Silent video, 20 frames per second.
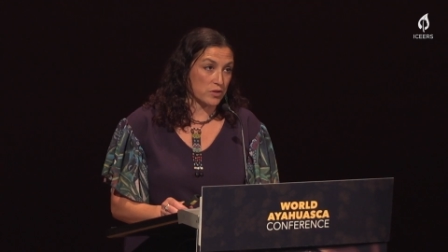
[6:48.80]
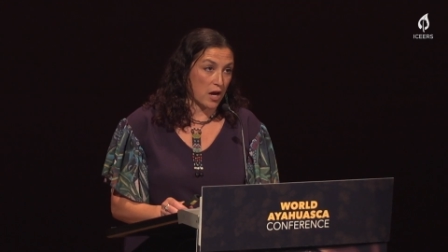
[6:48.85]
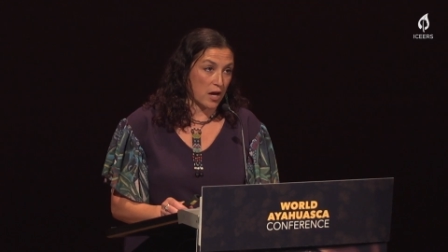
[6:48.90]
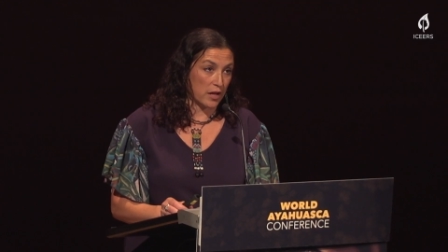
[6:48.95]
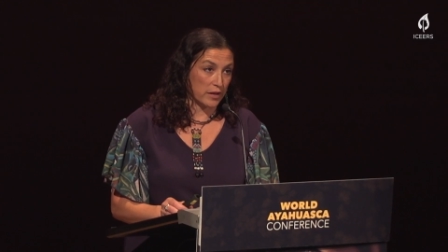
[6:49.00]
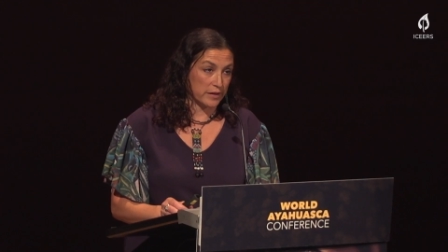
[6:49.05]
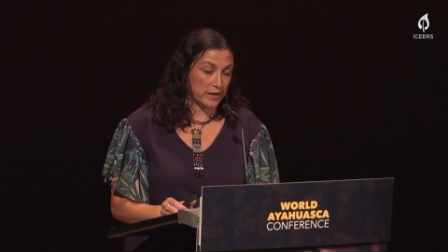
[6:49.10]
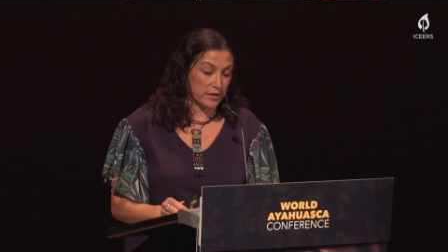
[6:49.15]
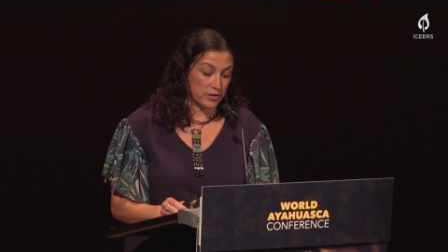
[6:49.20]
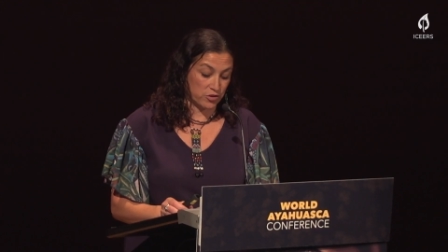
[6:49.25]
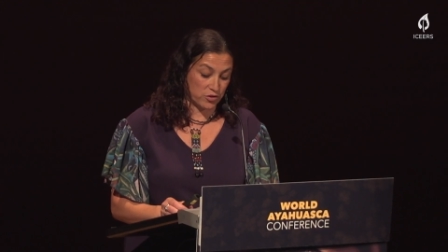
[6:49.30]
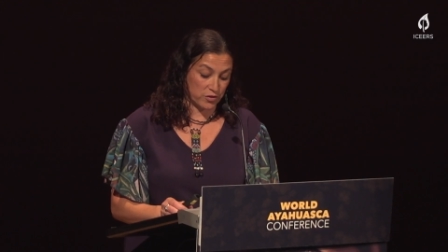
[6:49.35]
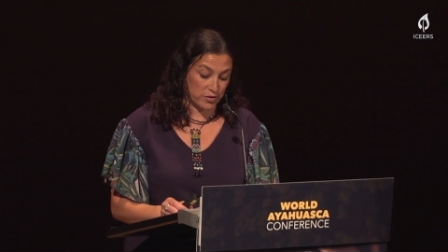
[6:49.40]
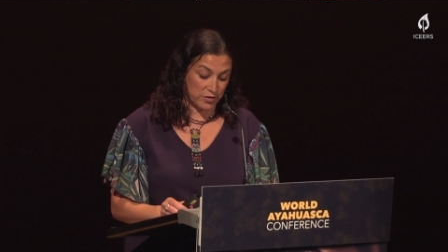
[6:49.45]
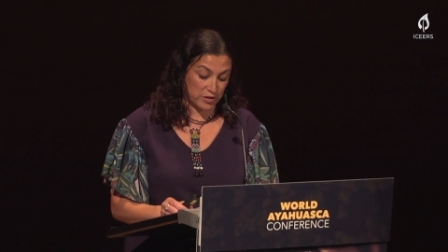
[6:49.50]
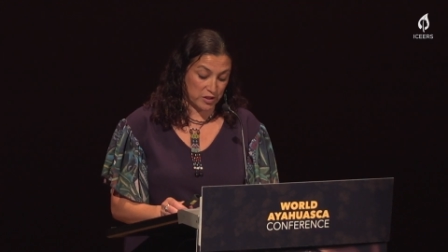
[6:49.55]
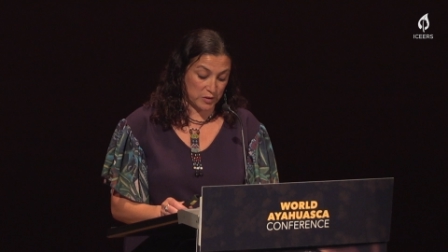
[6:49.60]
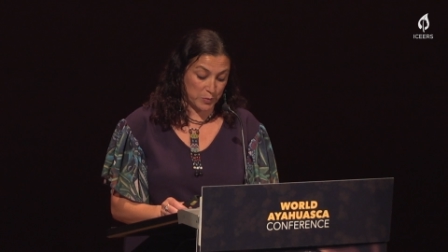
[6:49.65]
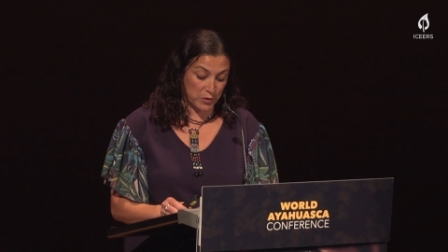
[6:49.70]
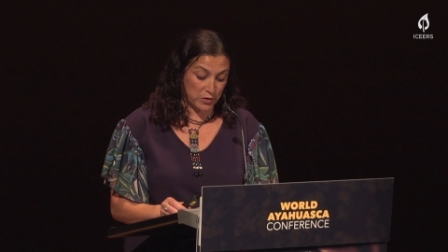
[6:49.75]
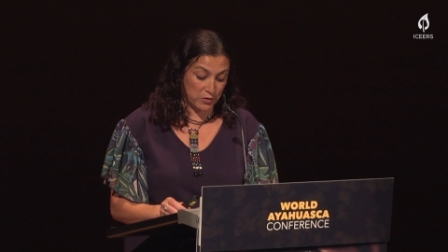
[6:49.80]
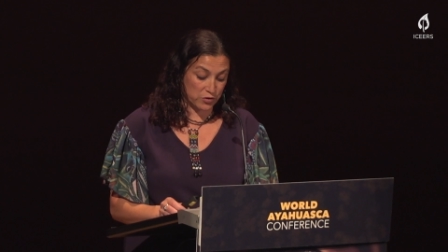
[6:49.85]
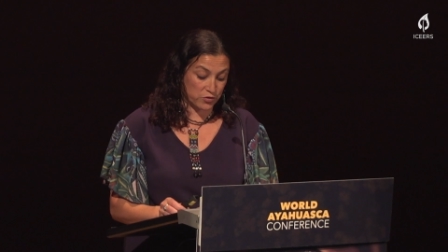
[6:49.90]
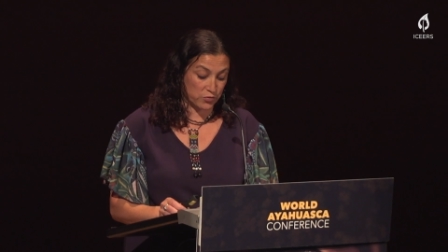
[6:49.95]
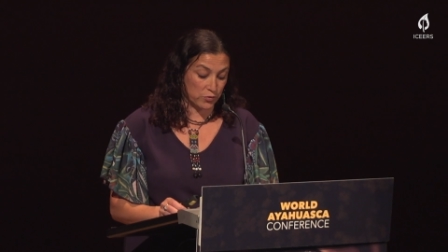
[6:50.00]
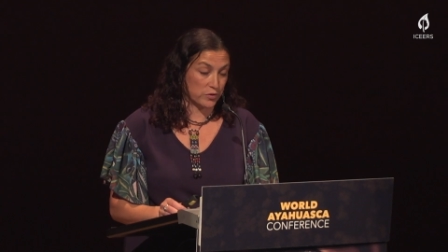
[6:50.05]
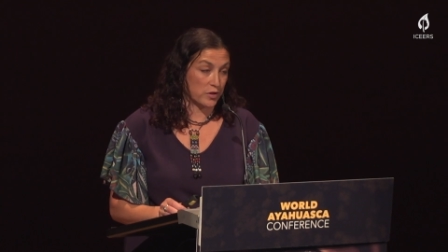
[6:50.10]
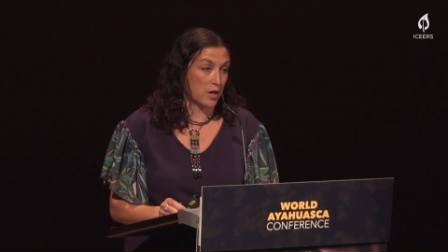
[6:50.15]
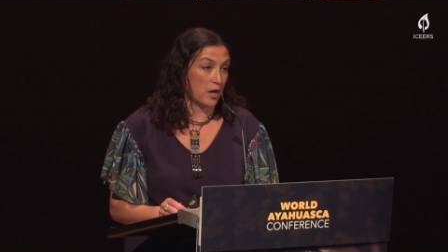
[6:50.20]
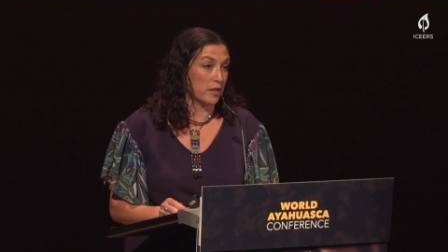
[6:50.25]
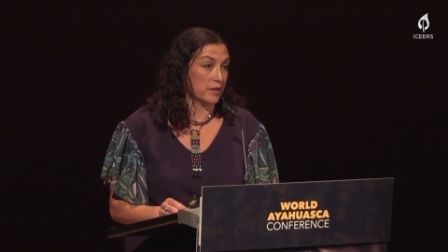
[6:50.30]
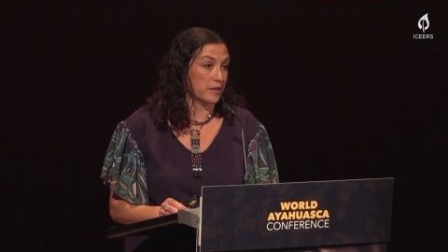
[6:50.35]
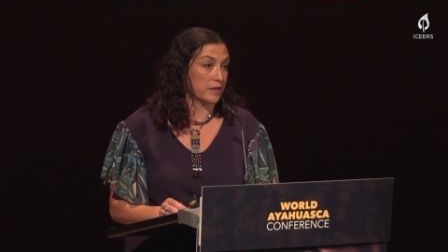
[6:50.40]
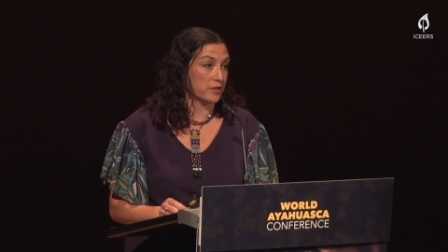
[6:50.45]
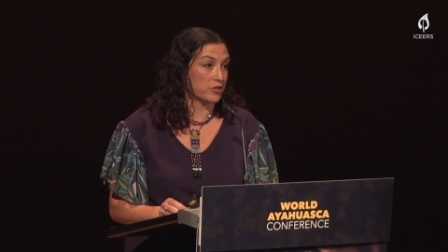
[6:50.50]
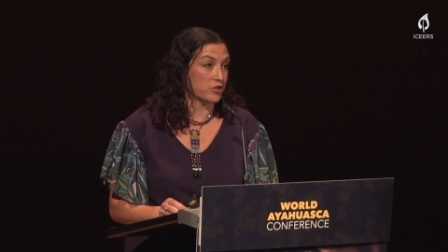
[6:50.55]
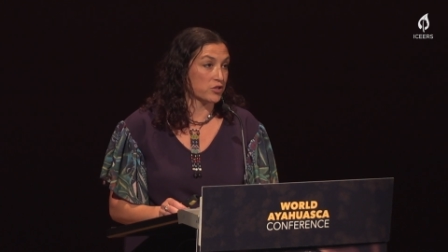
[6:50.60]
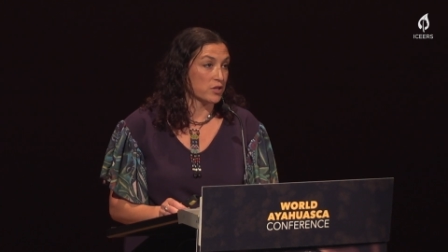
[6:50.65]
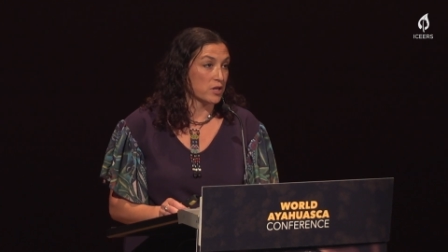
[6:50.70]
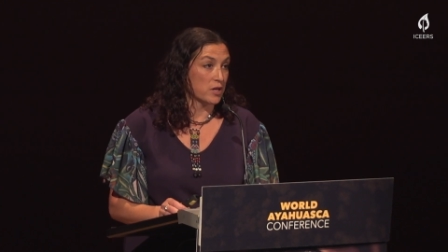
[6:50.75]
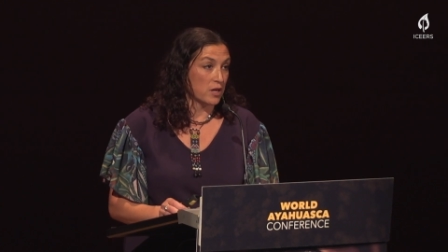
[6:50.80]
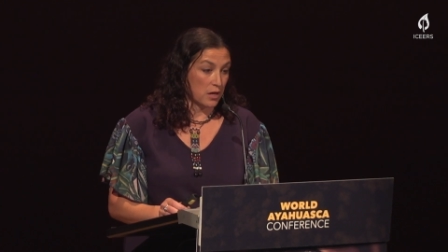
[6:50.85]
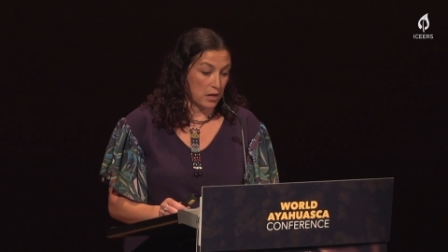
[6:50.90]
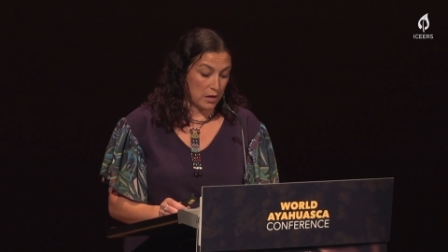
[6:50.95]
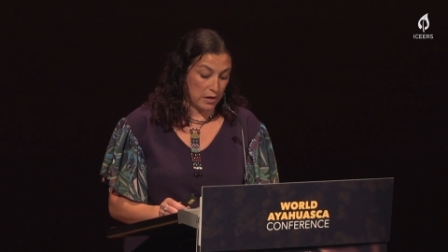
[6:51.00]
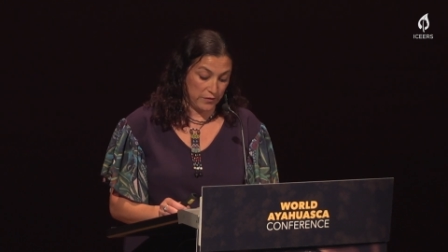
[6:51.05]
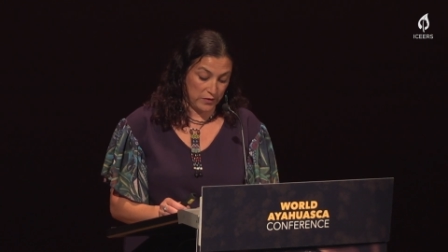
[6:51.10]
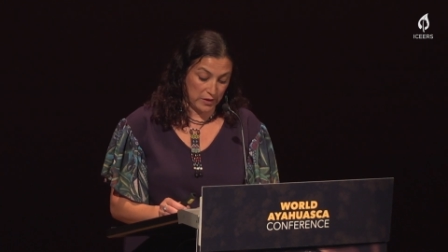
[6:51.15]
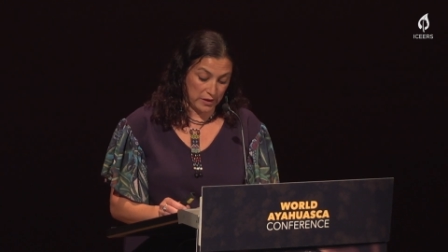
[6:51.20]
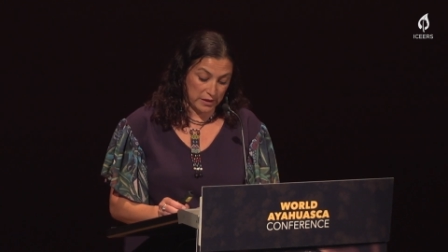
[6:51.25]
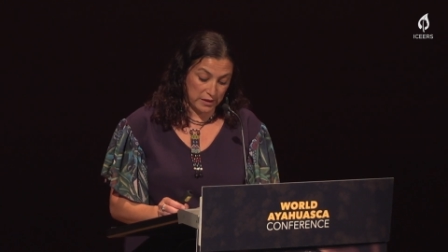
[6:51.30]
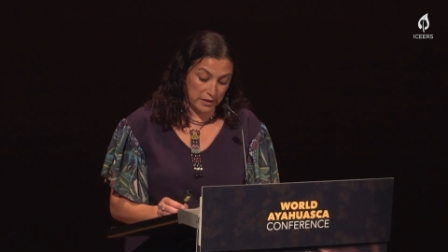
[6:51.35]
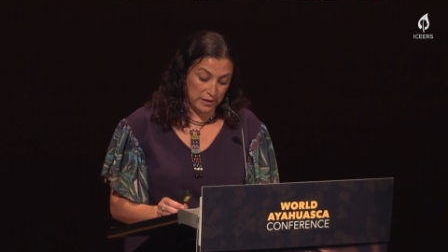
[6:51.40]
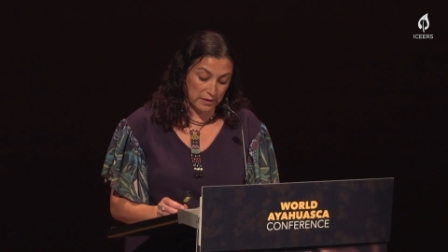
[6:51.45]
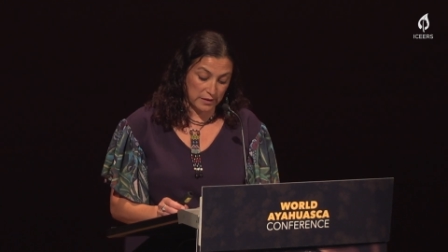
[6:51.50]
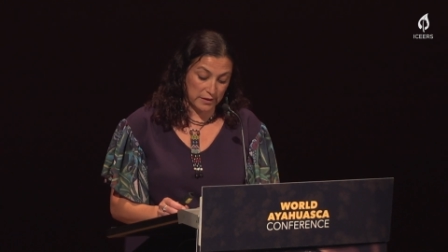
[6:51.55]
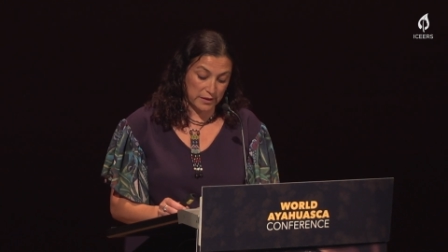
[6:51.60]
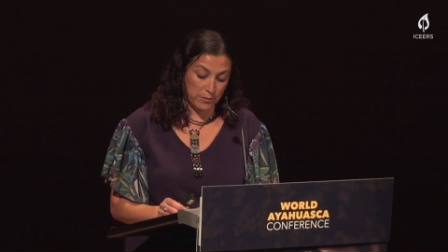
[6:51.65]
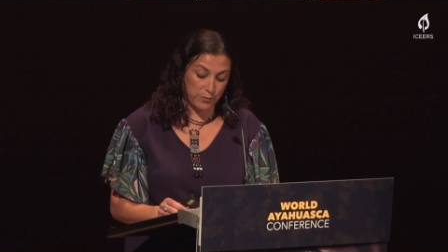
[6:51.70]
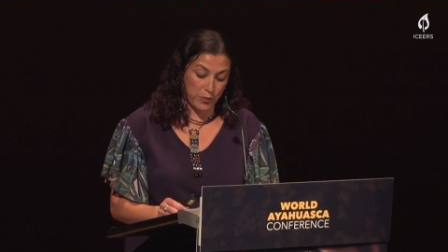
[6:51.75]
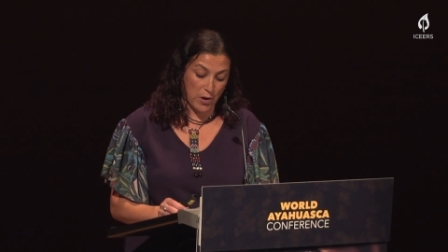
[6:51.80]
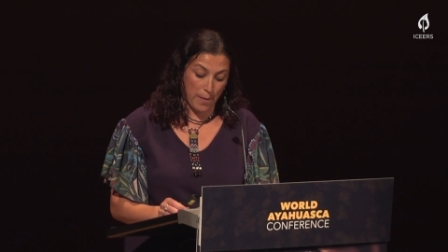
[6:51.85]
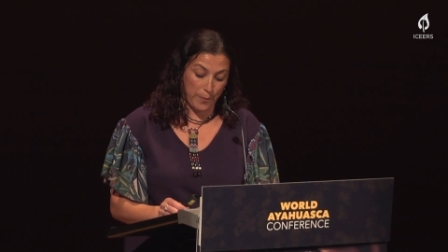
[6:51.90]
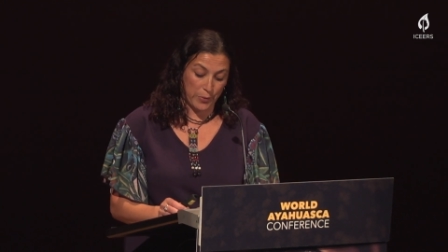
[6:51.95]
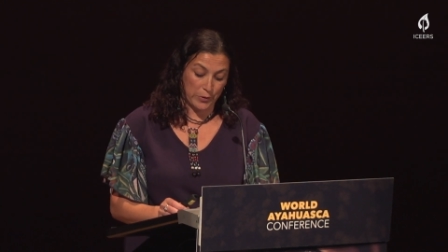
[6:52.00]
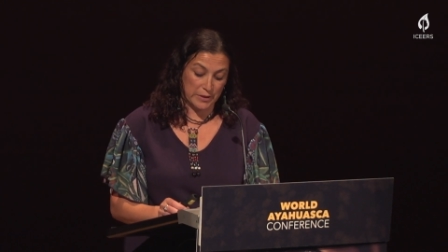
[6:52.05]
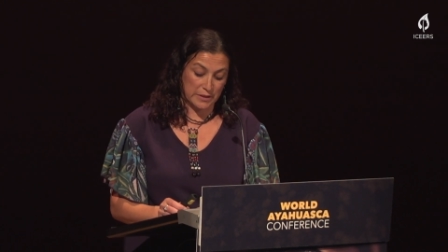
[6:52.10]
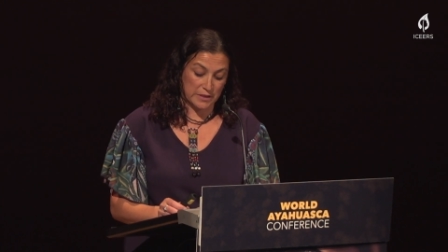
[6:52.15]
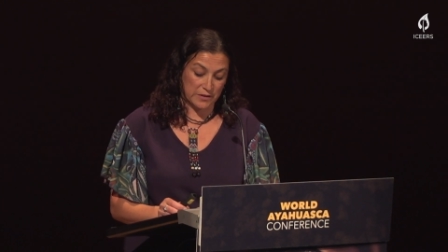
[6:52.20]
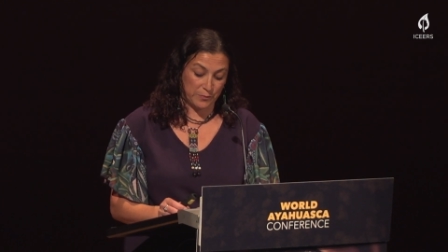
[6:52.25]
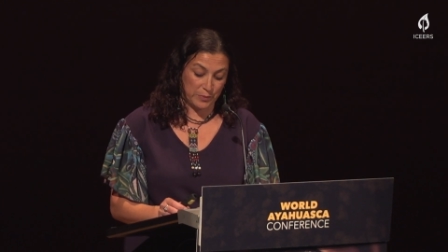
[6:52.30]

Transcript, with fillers: knowledge, their spiritual knowledge of the healing properties